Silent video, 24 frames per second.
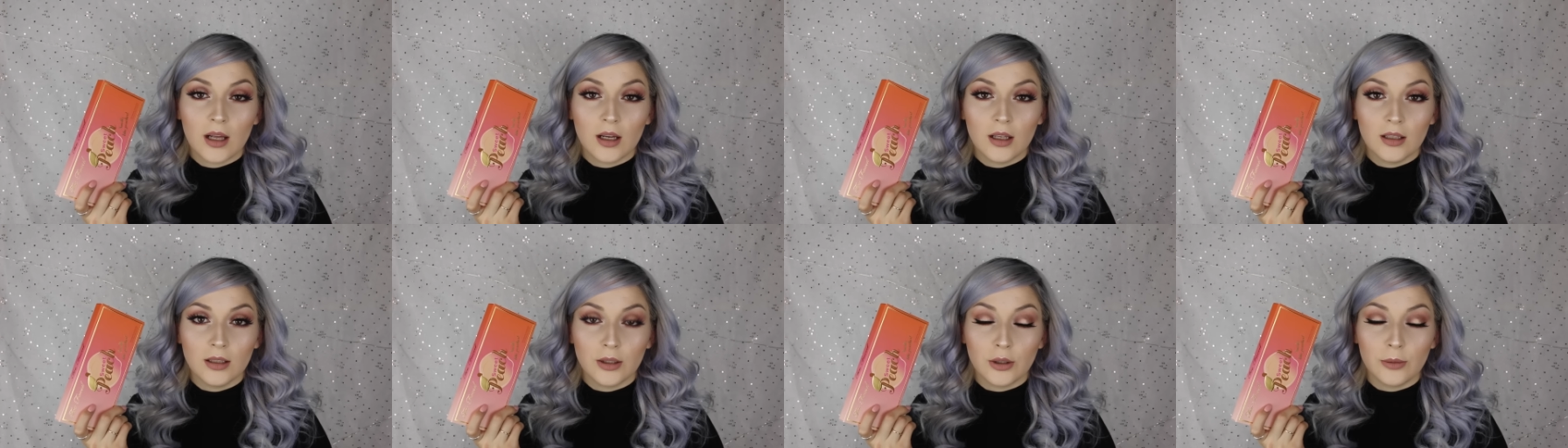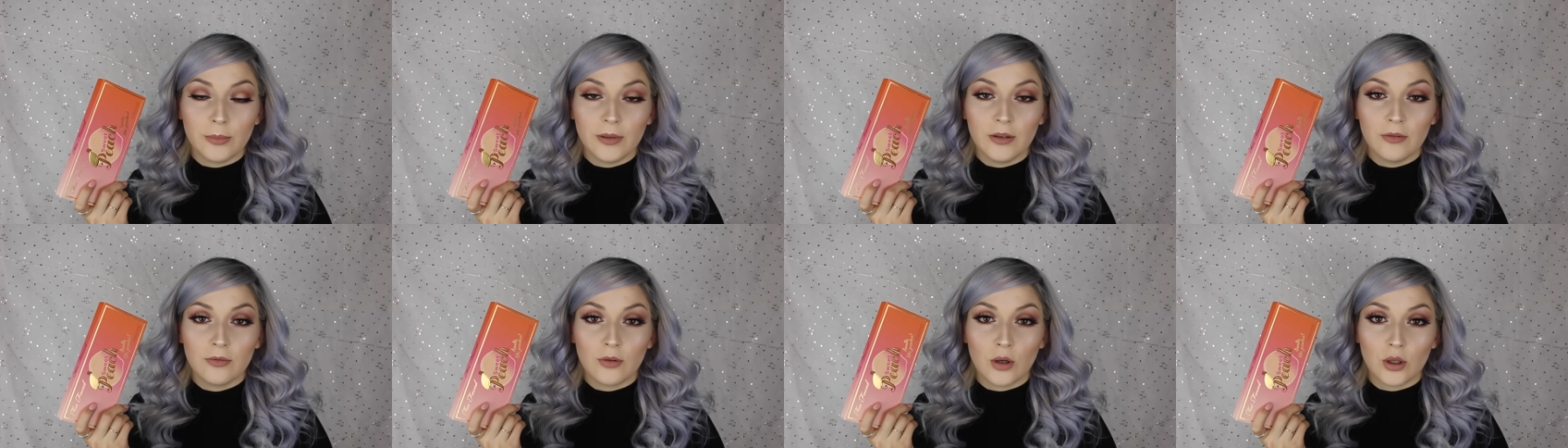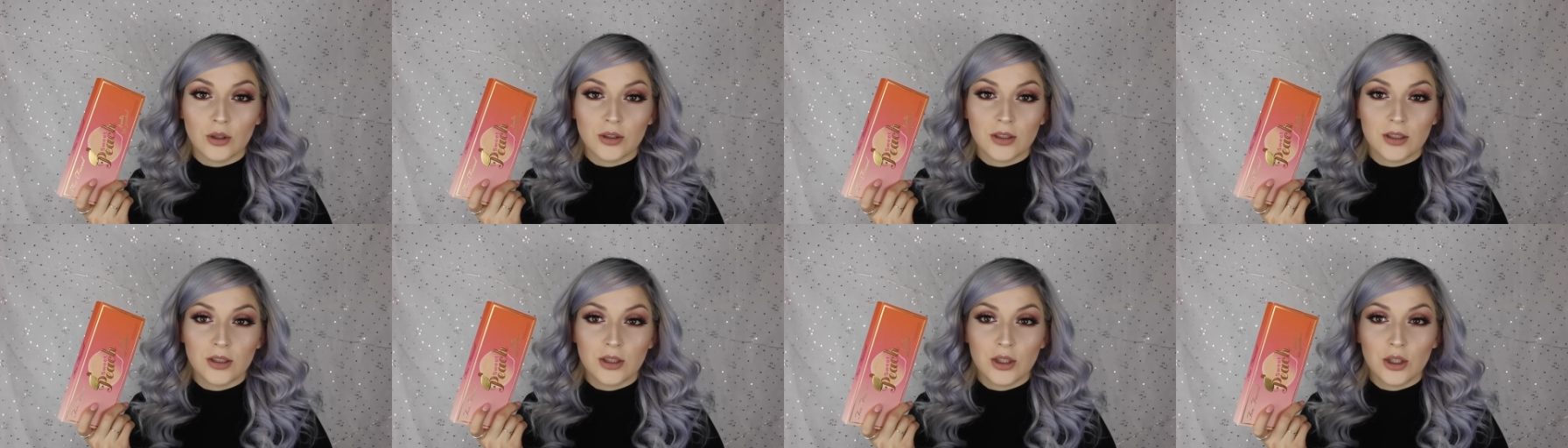a little bit
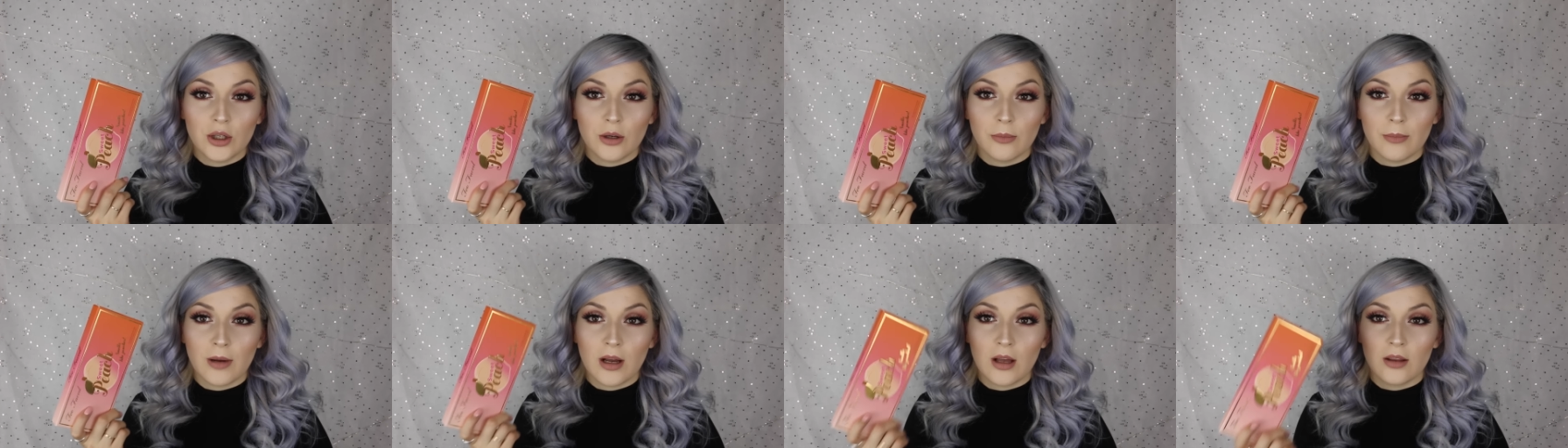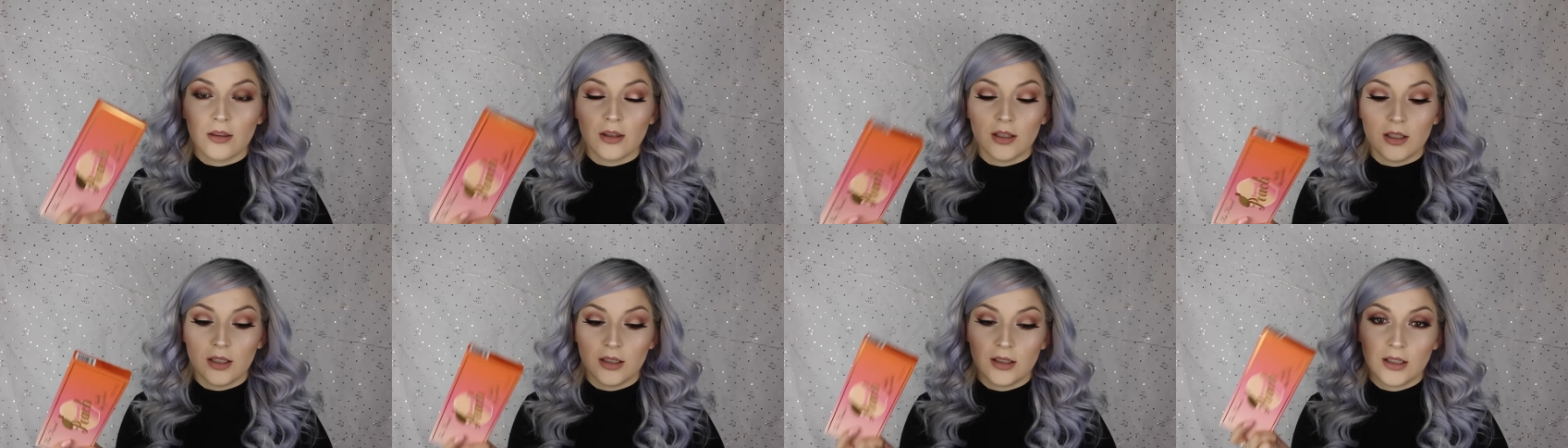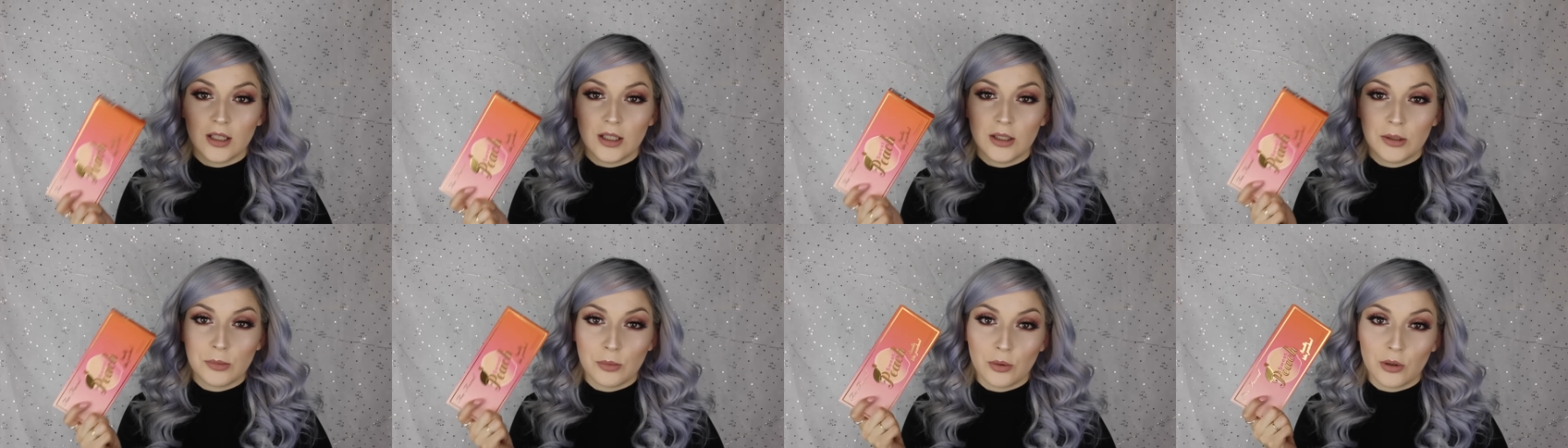falls into your mouth and it
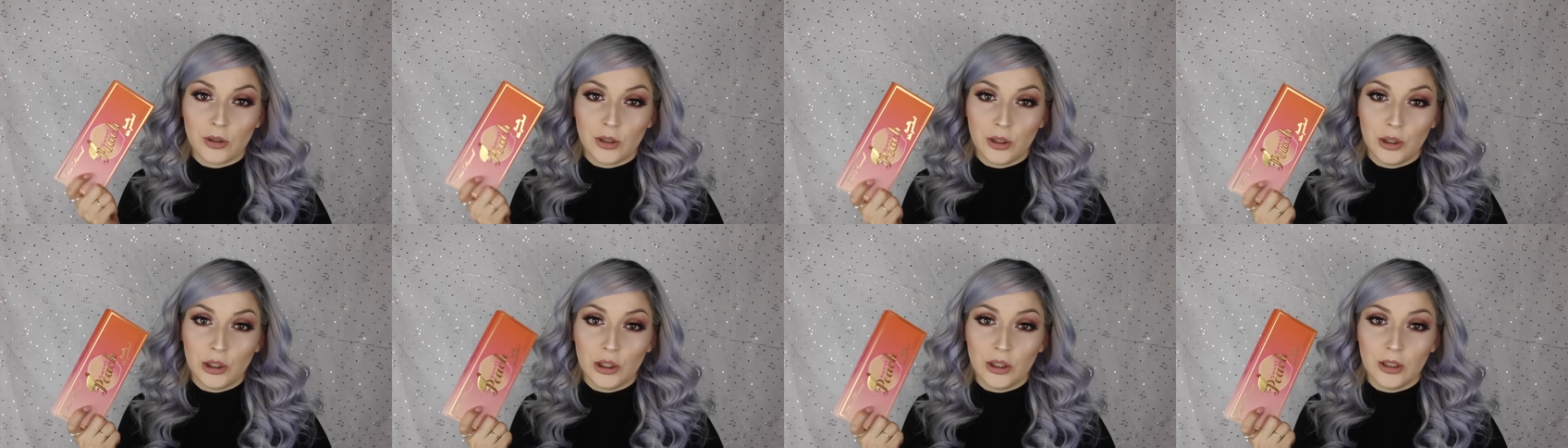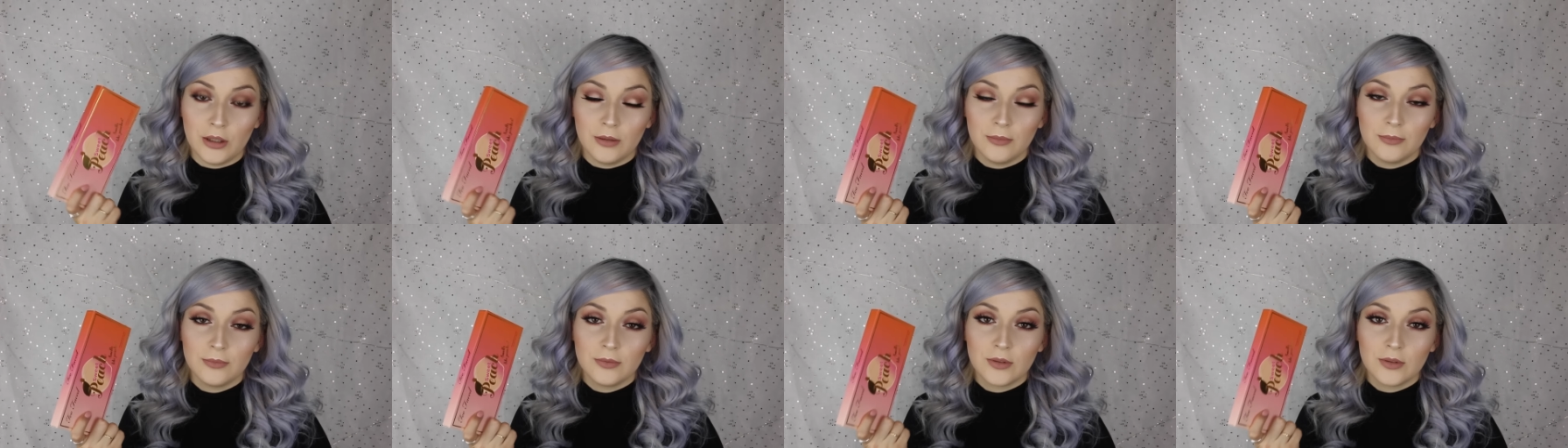tastes pretty good.